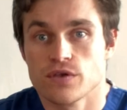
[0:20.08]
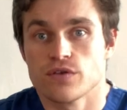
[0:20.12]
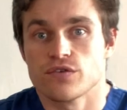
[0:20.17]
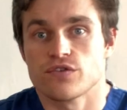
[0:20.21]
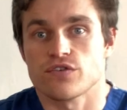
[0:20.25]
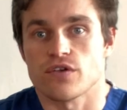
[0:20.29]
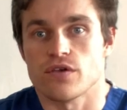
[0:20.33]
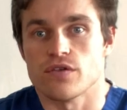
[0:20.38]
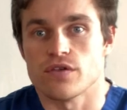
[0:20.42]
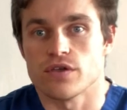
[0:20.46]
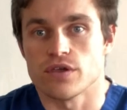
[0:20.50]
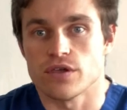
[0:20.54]

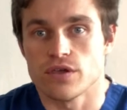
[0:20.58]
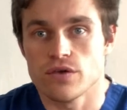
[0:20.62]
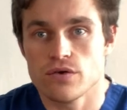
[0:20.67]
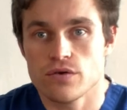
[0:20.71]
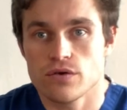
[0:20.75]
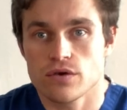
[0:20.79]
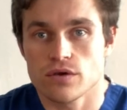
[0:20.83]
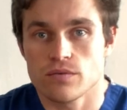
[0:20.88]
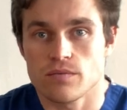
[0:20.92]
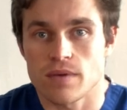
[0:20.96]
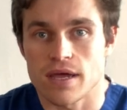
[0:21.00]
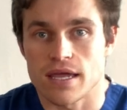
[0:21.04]
so that you
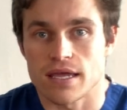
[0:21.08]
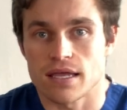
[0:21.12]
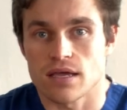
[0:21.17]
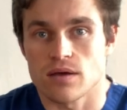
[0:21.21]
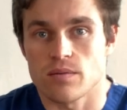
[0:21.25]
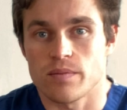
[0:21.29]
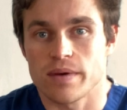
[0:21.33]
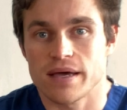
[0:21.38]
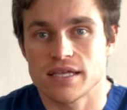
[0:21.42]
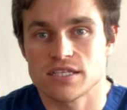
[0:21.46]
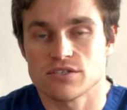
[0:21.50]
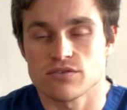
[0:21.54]
can make a
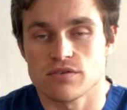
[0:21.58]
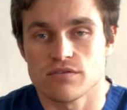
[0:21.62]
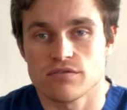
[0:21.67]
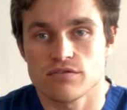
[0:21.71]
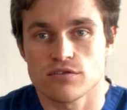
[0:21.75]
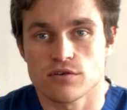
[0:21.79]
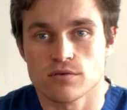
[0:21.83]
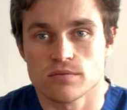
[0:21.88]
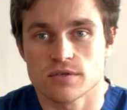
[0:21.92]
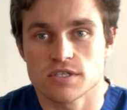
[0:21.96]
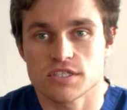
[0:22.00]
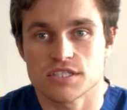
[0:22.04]
better
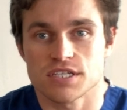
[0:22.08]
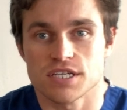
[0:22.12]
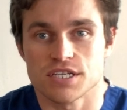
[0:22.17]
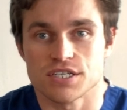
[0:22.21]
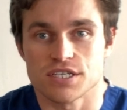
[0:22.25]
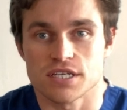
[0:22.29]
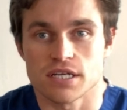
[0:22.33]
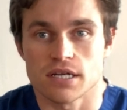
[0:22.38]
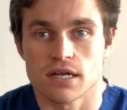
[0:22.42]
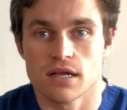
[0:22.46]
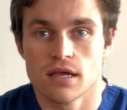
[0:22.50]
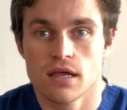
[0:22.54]
informed
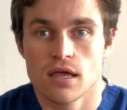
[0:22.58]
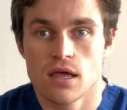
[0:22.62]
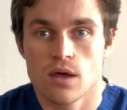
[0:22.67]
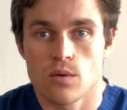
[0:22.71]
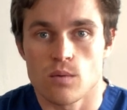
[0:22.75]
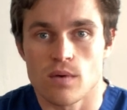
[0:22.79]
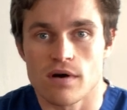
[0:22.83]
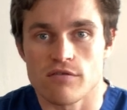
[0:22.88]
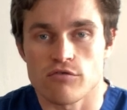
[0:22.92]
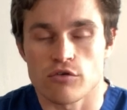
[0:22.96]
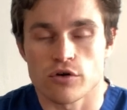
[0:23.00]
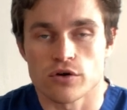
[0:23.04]
decision
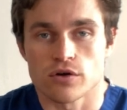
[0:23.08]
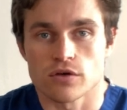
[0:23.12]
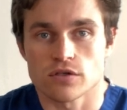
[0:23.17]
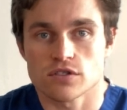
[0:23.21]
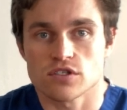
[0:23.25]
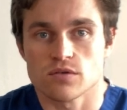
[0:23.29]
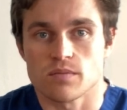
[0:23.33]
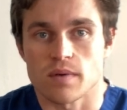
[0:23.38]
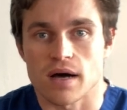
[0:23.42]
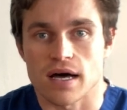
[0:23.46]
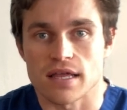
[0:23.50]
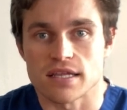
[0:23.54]
whether or not to
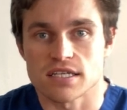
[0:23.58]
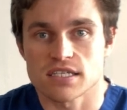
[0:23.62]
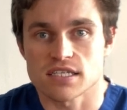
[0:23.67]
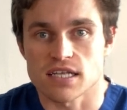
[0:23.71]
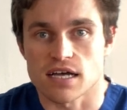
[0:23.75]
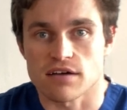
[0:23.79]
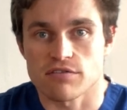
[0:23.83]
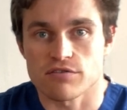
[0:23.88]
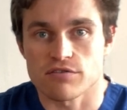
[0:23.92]
buy the stuff